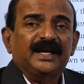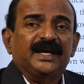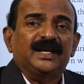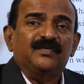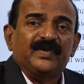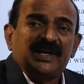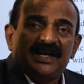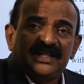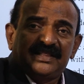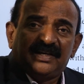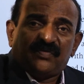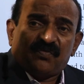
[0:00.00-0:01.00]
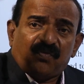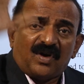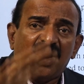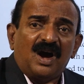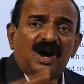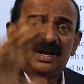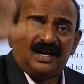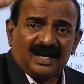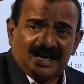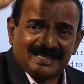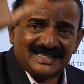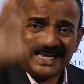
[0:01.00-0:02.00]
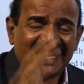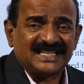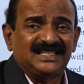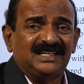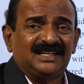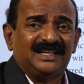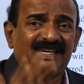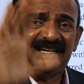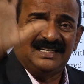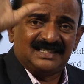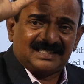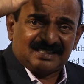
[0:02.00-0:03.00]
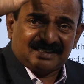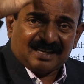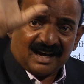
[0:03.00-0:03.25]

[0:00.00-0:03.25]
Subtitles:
and finally they fall as acid rains